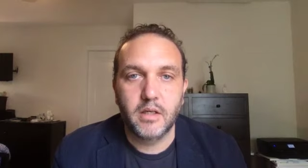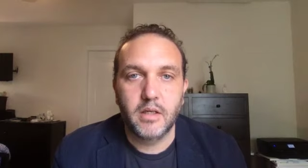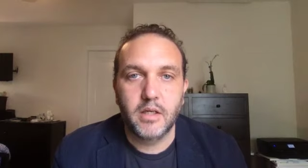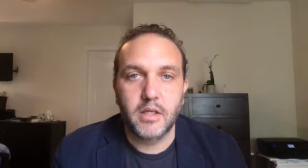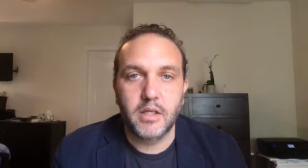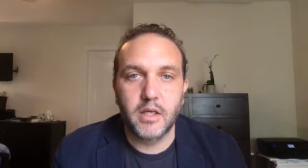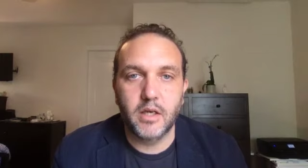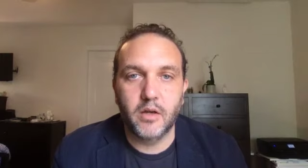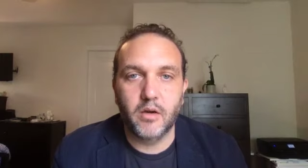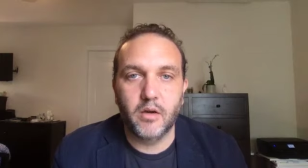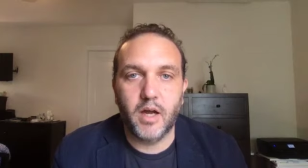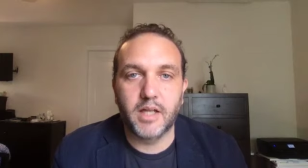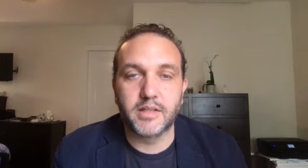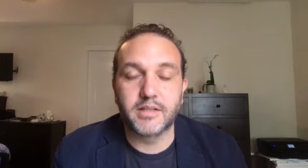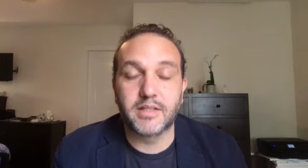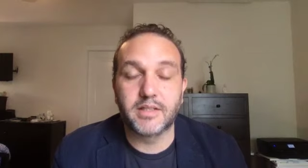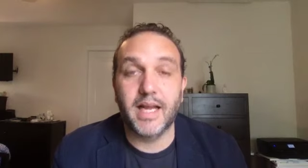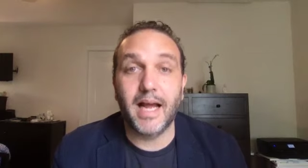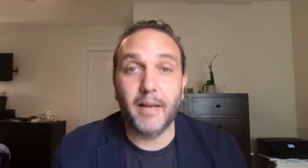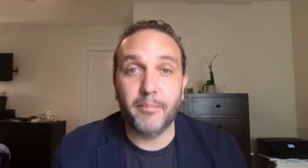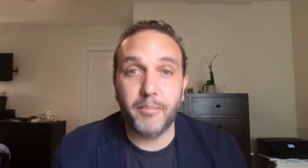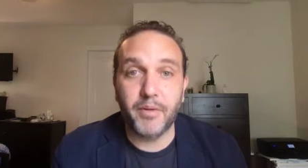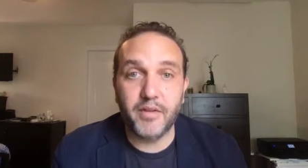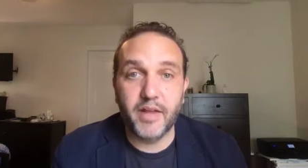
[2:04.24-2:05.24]
You know, on
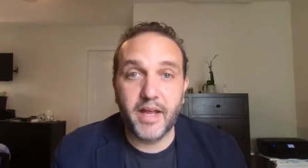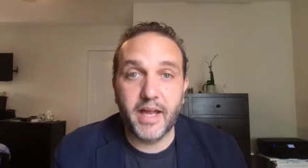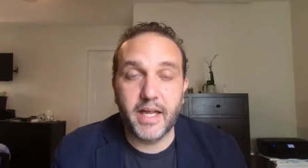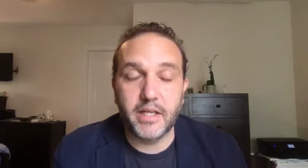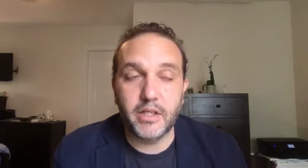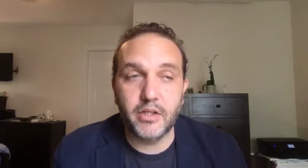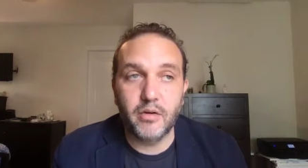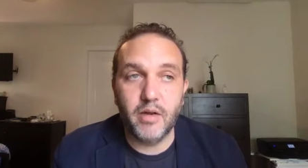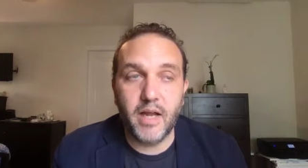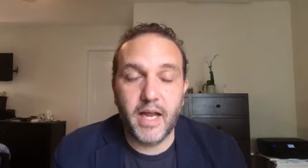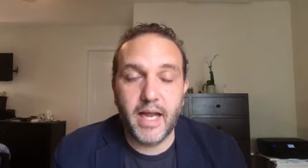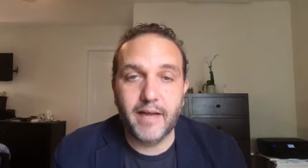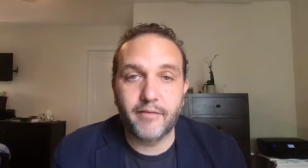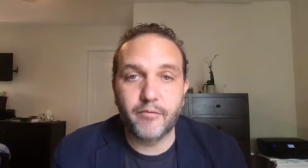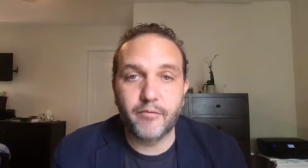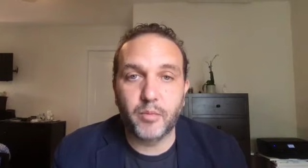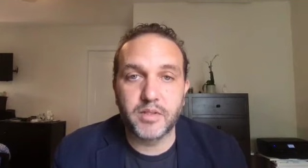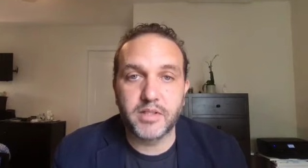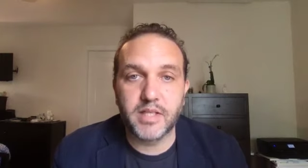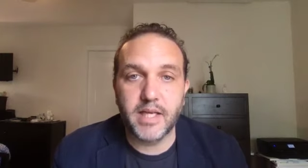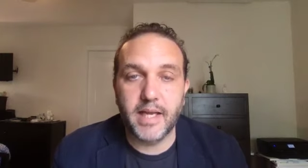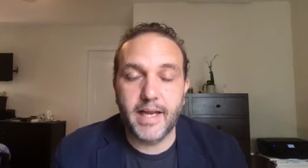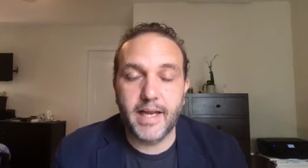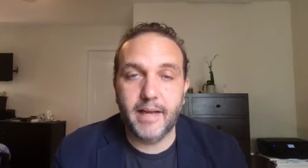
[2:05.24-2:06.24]
top of that, you have
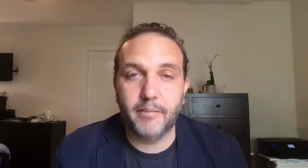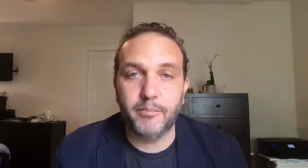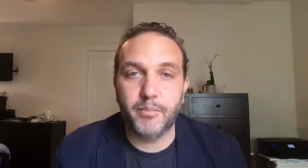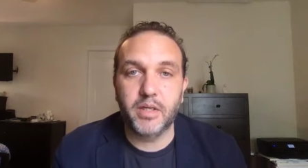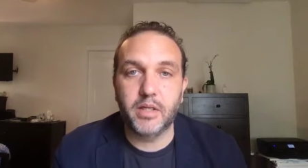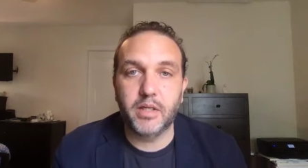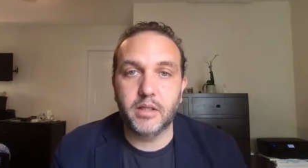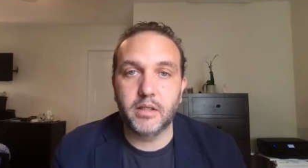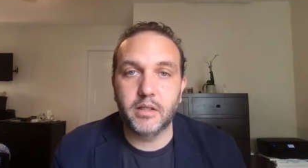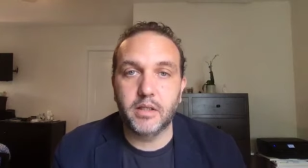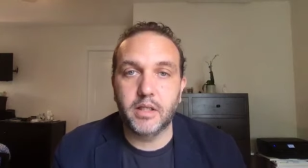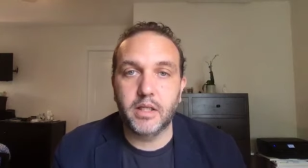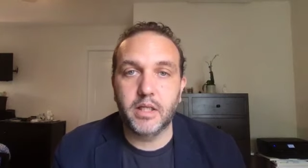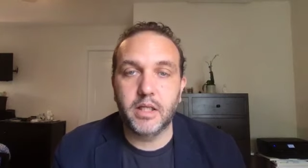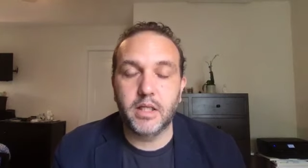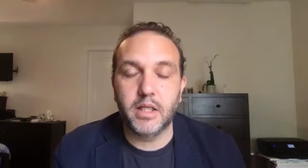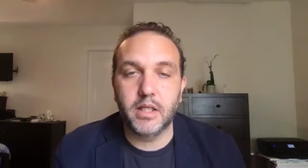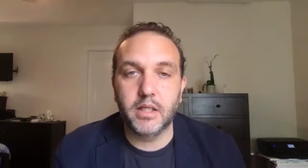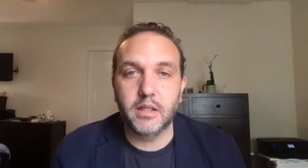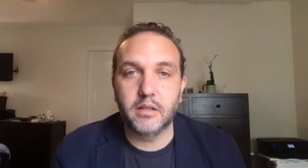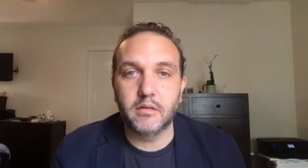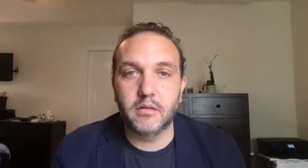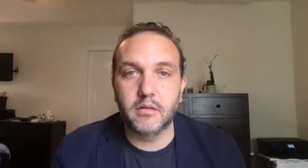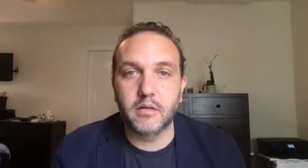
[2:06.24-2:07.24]
what's happening
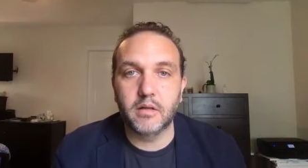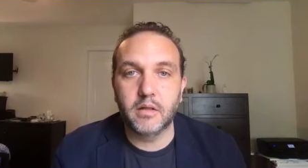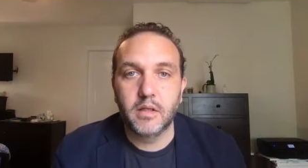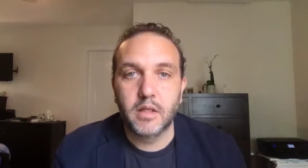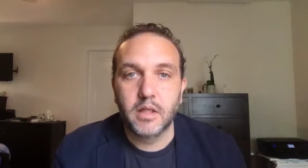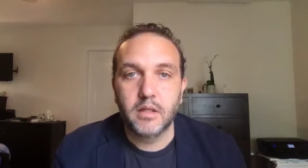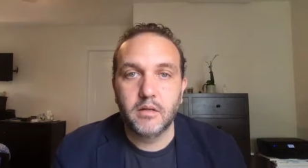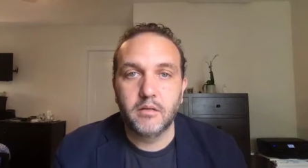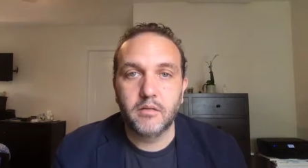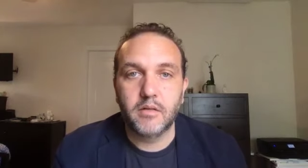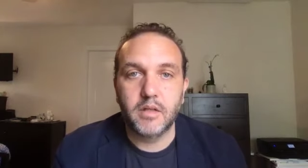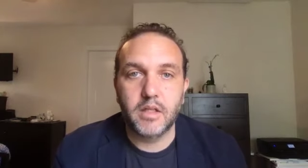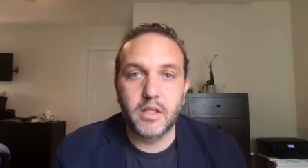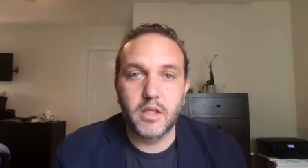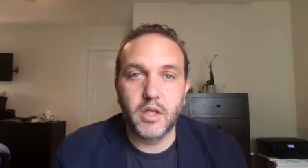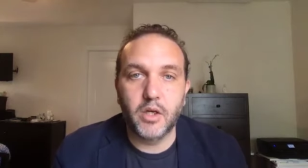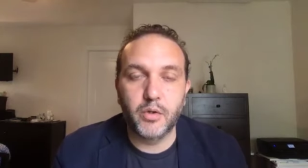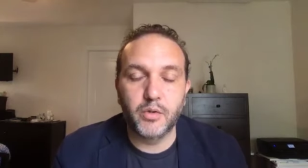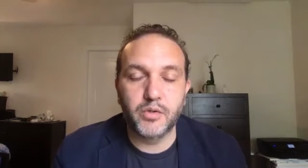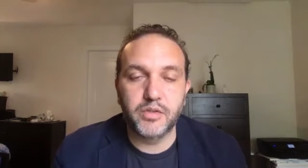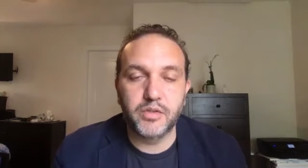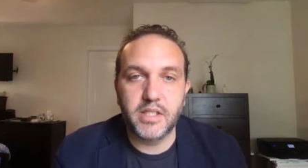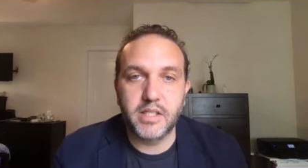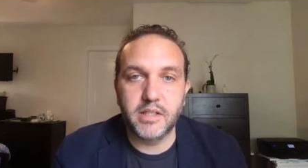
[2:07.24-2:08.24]
in the
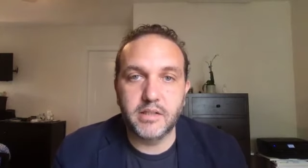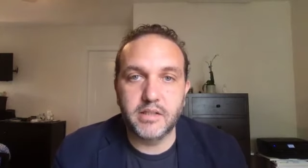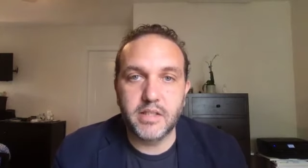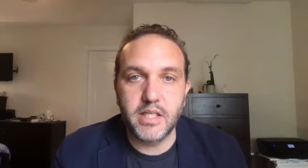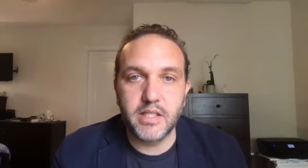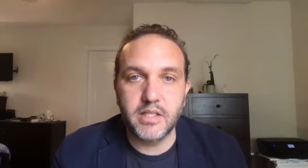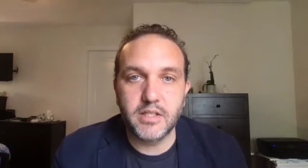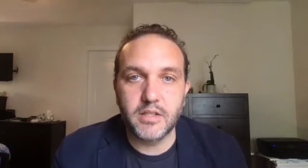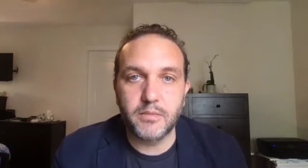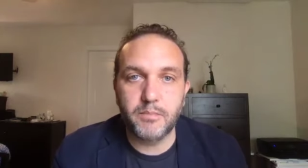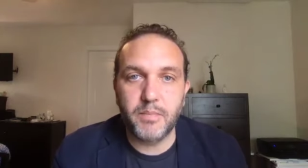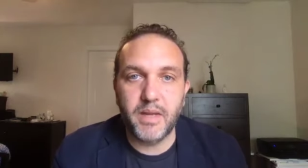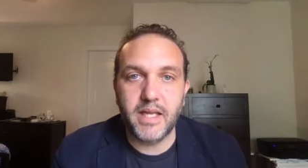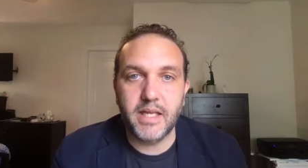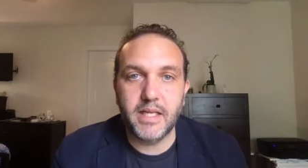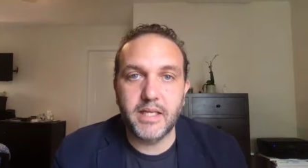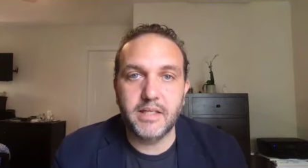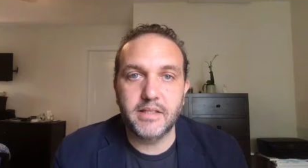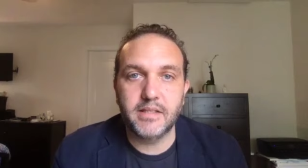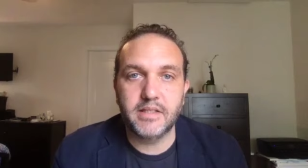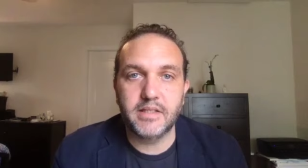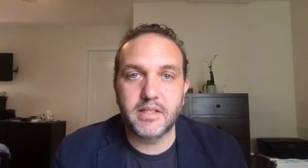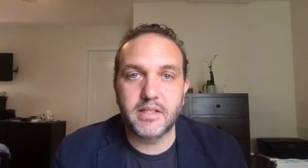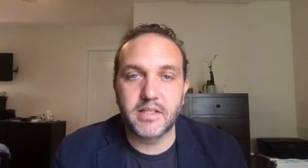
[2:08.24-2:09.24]
OTT
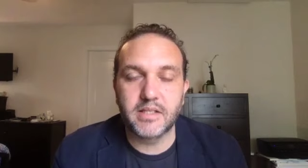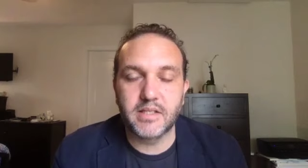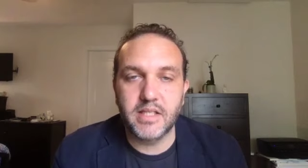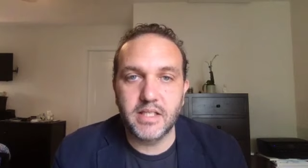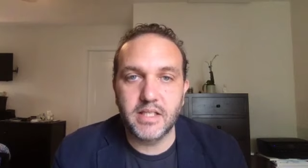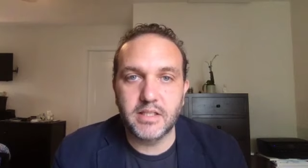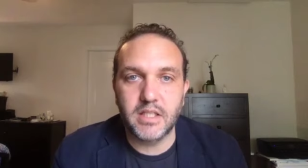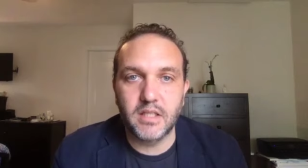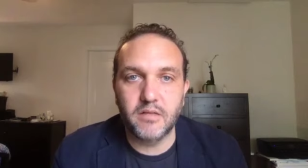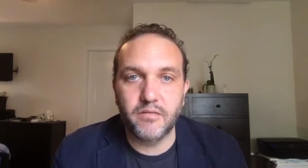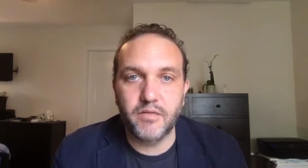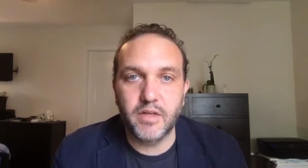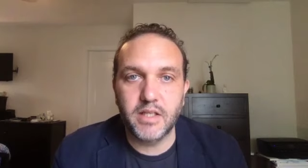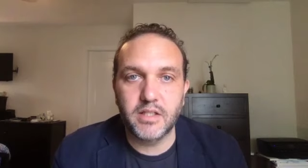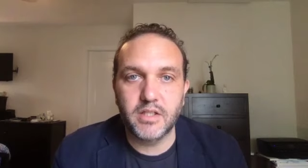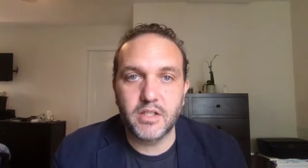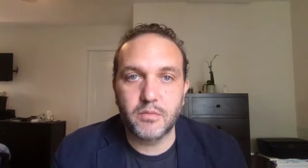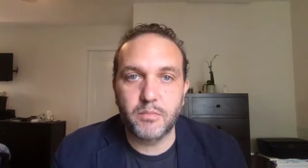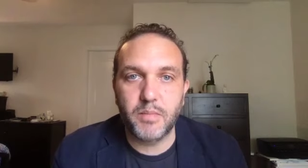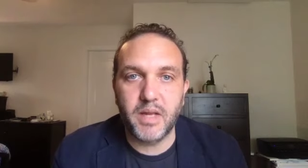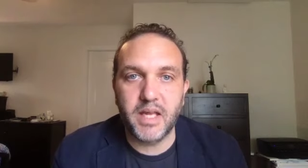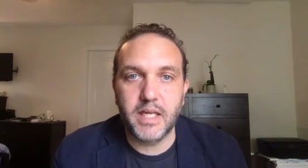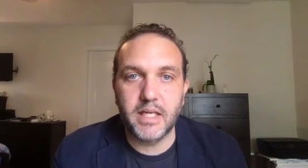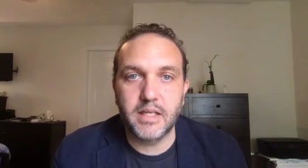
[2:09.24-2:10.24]
space, the CTV
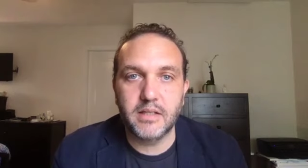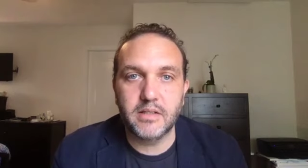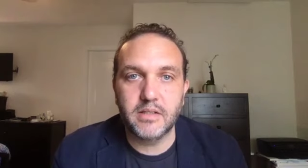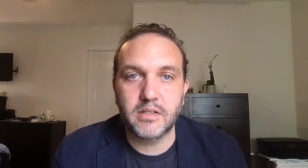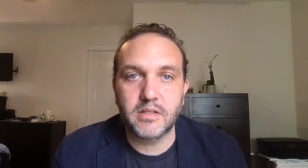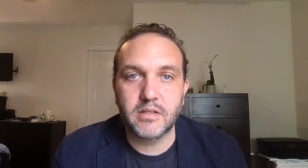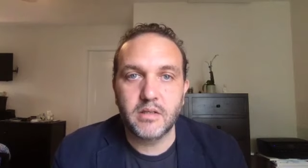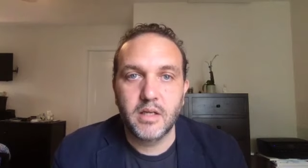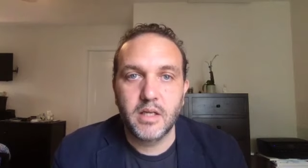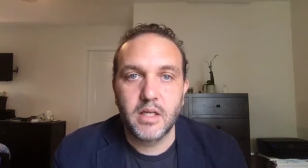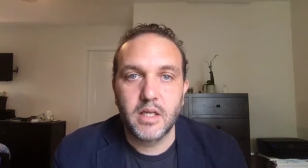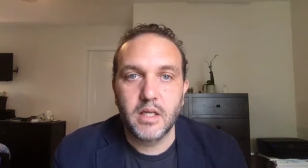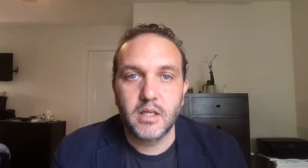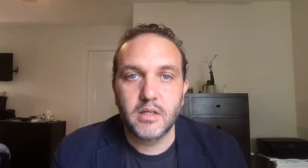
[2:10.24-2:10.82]
space.